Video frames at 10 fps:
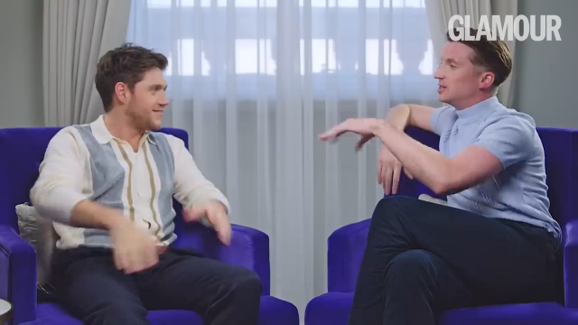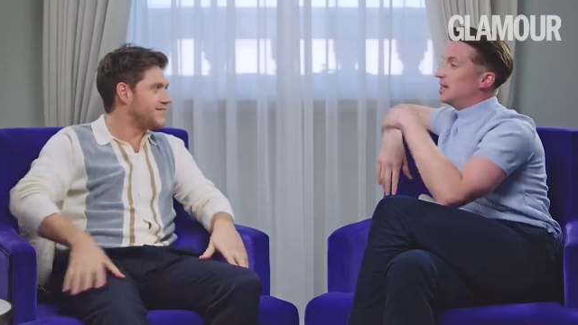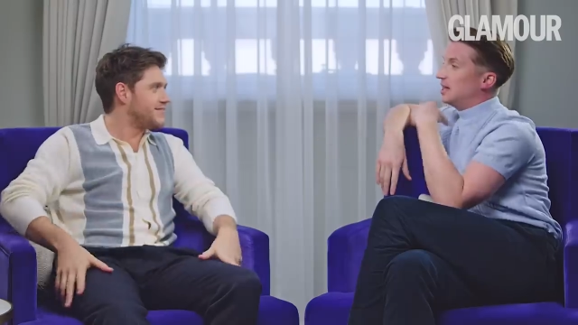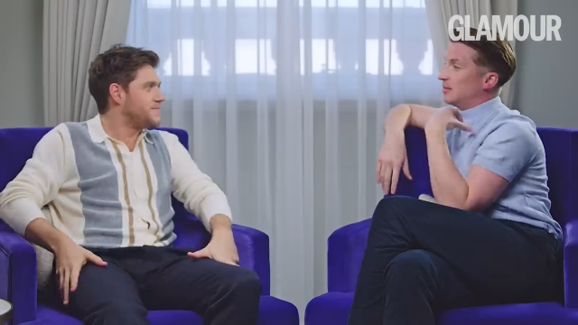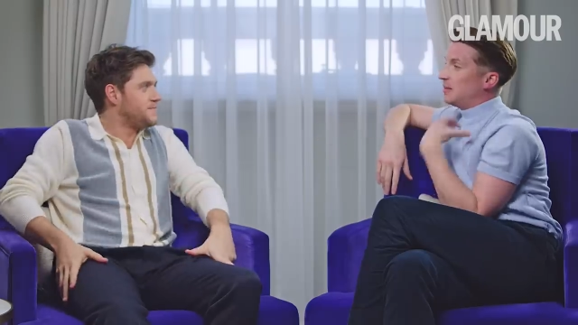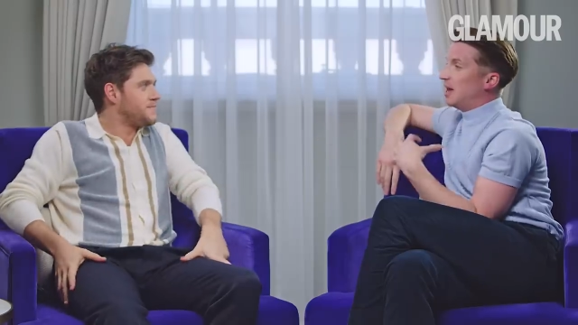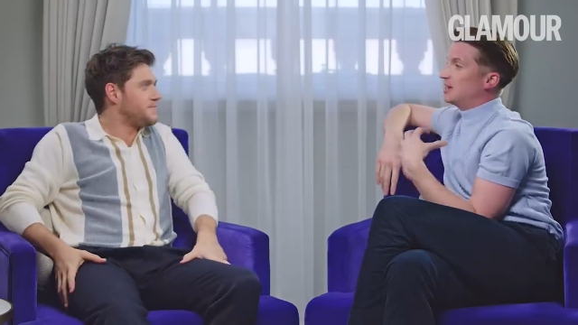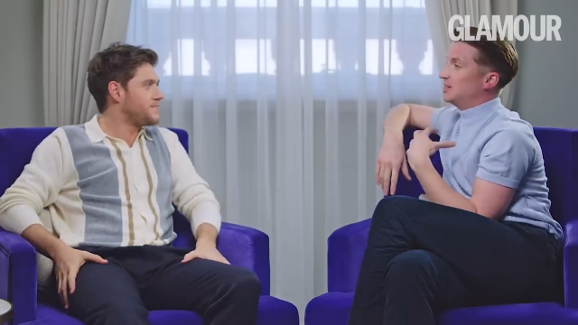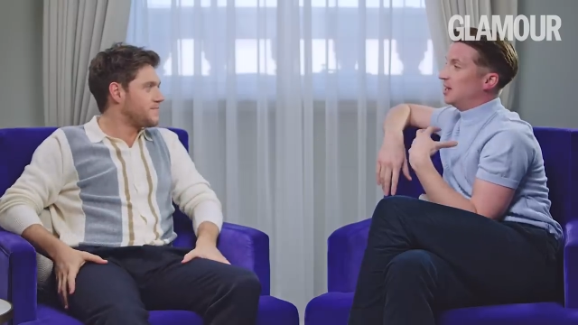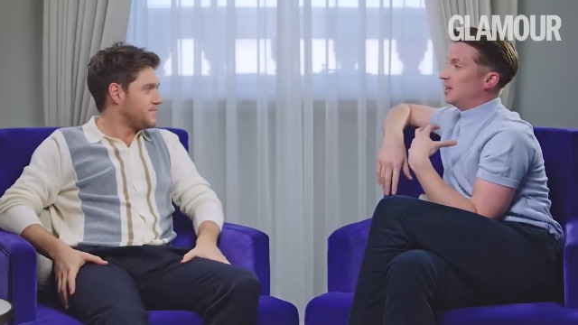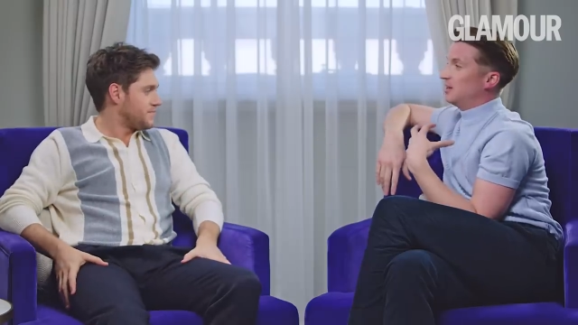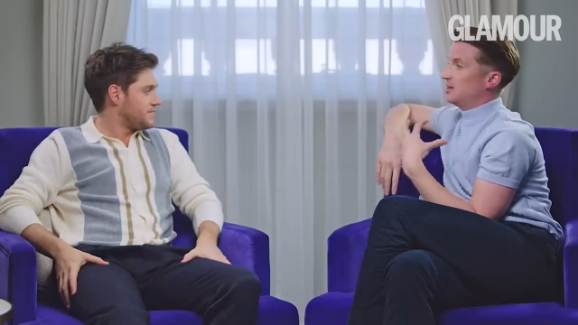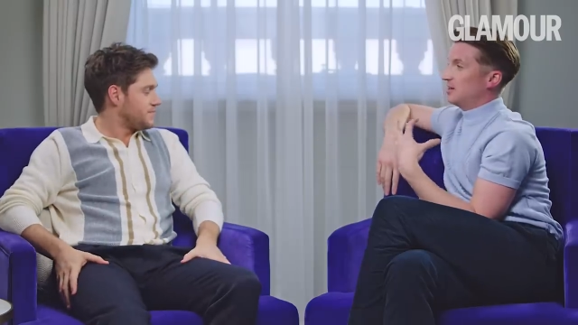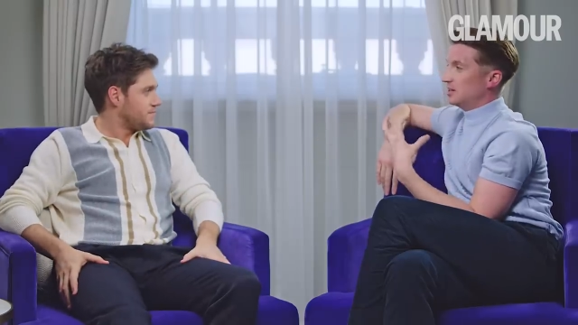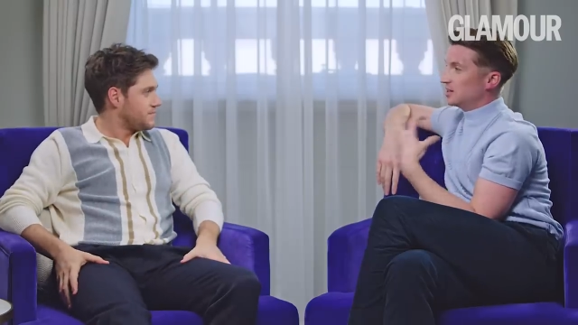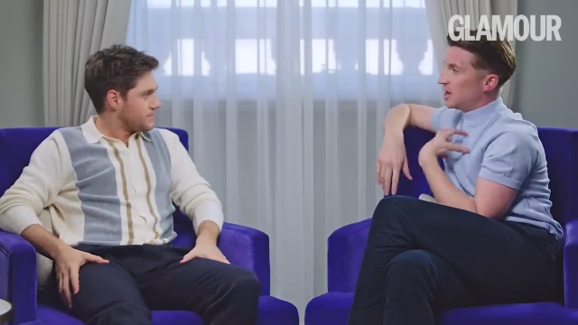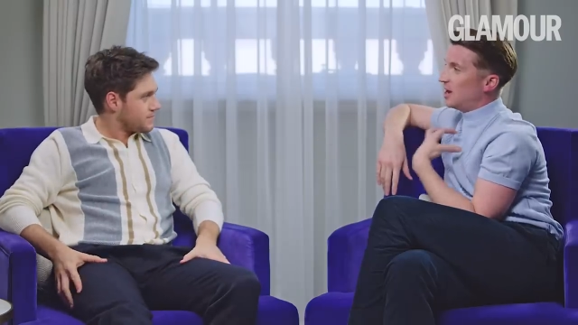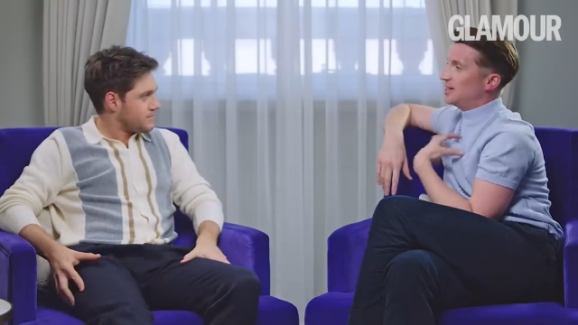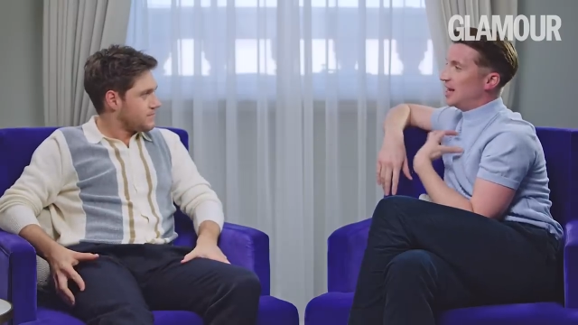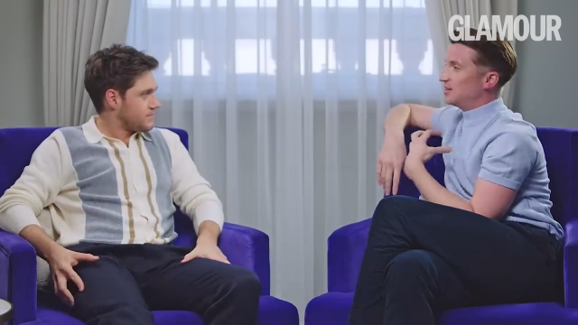Speaker 1: could sit the person that
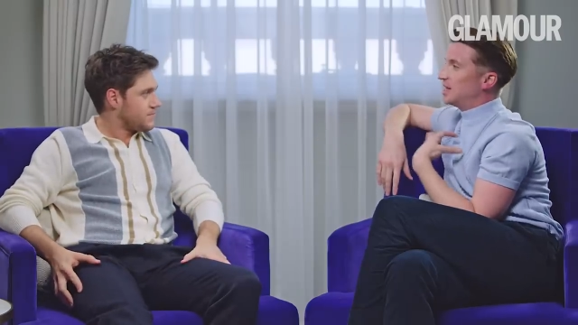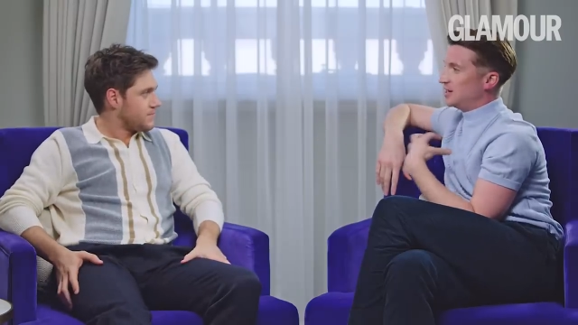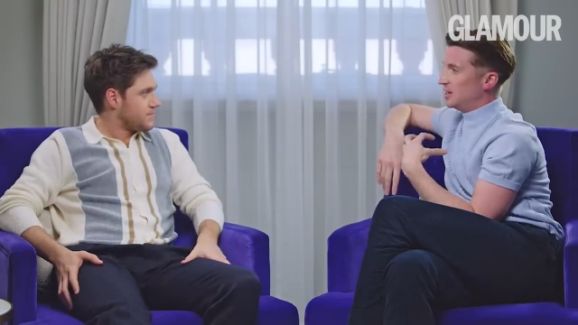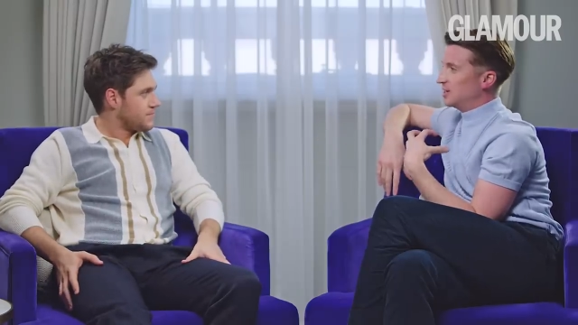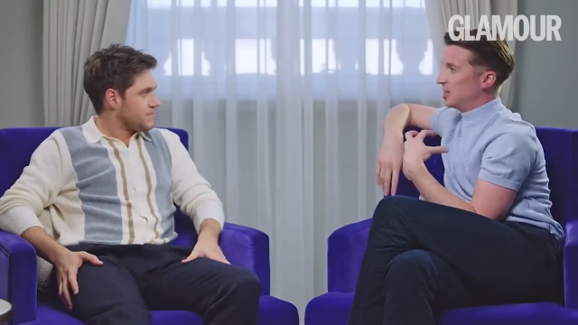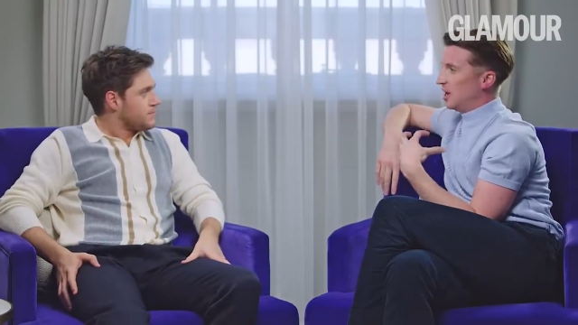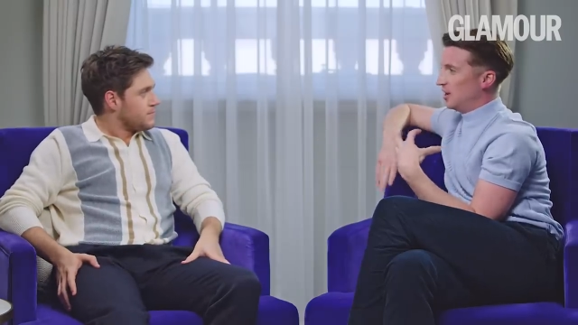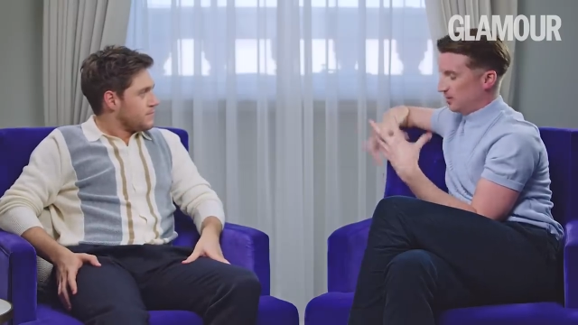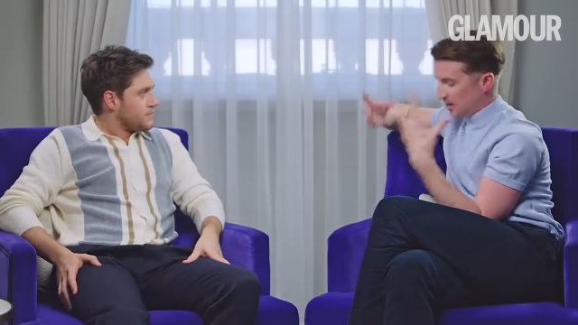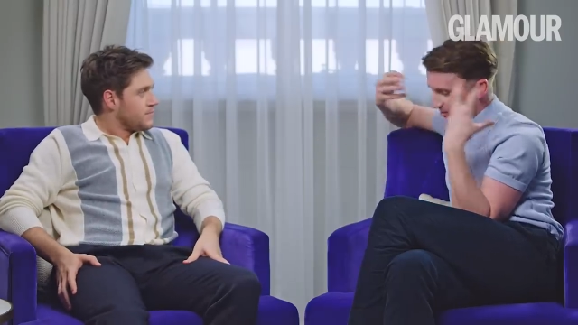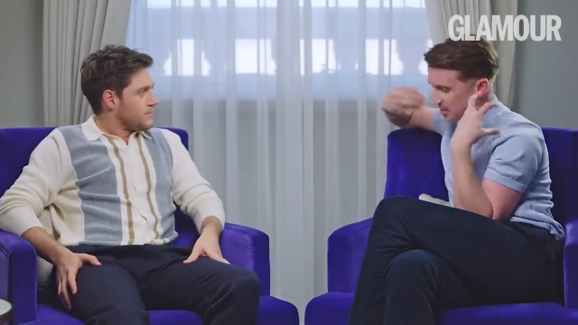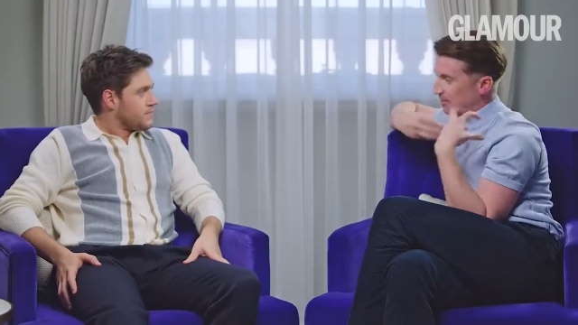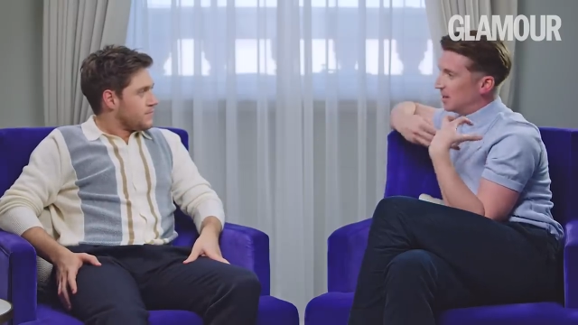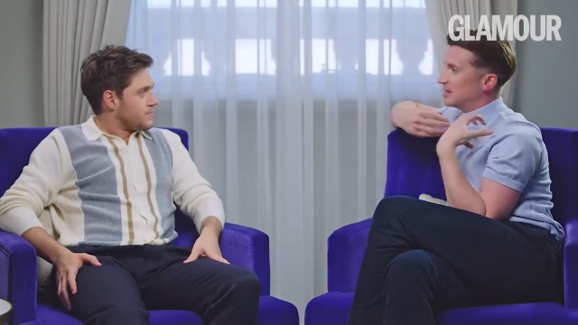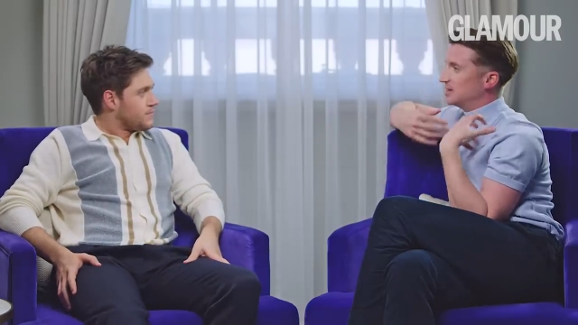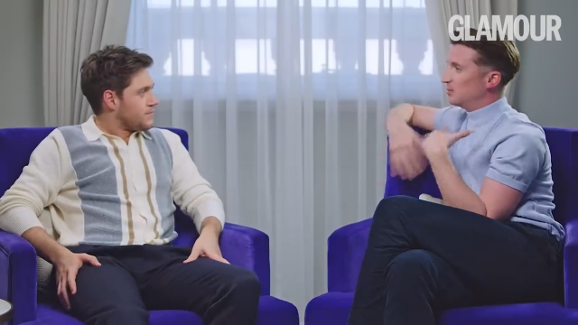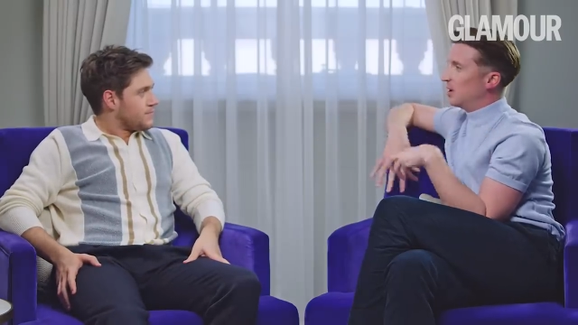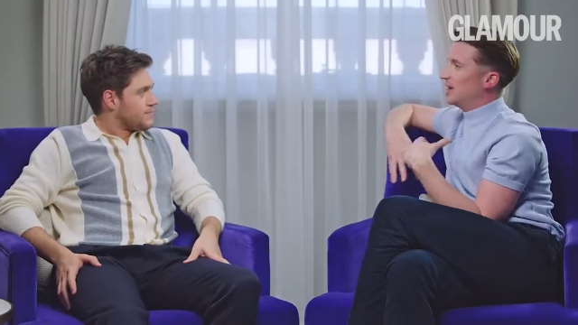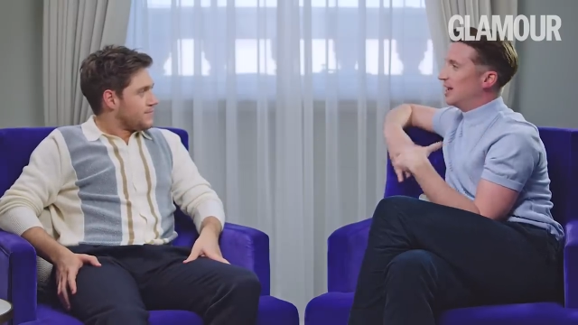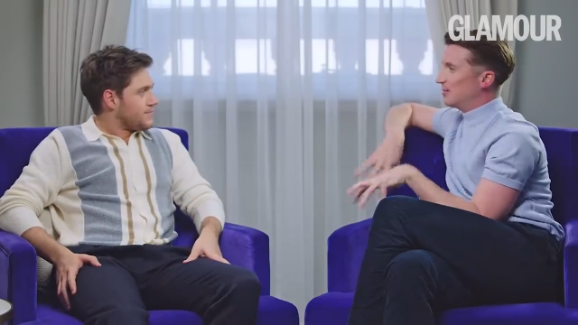started out 10 years ago, and I was that person
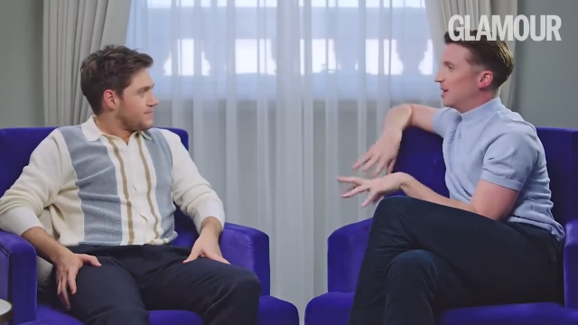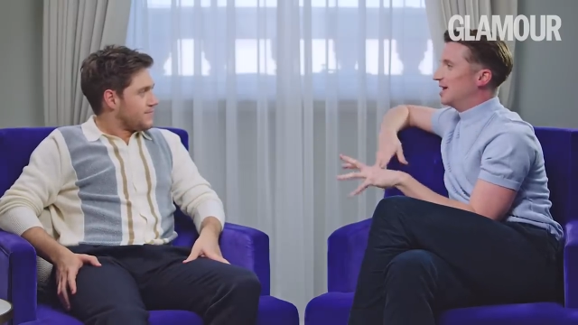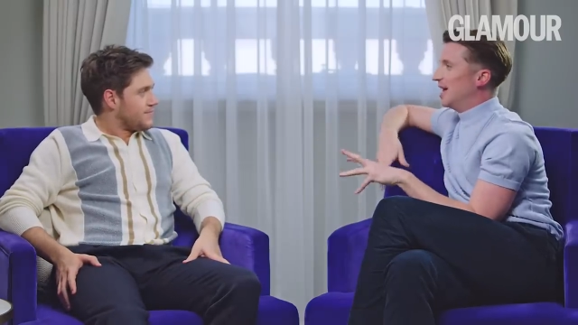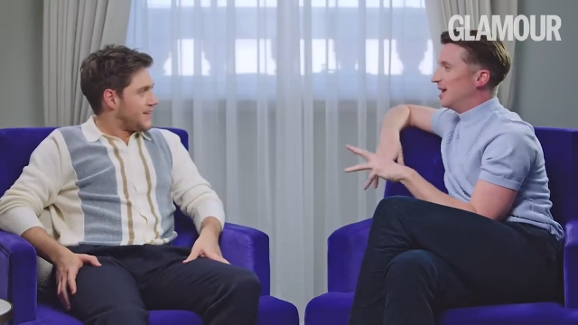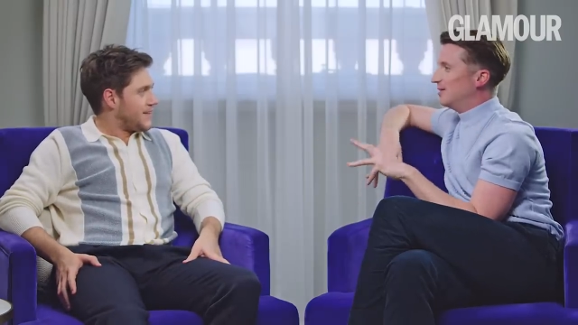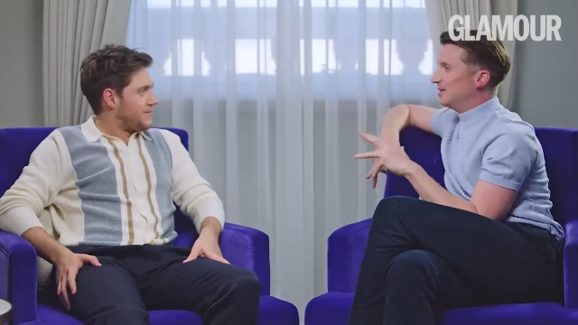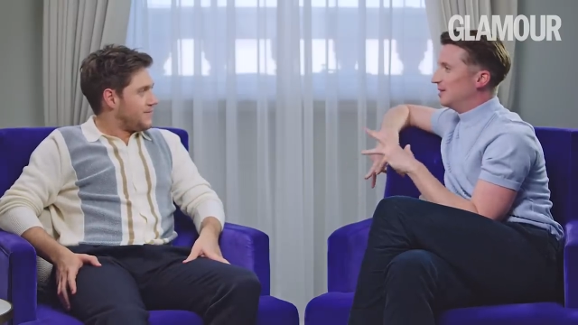right here, right now? Yeah.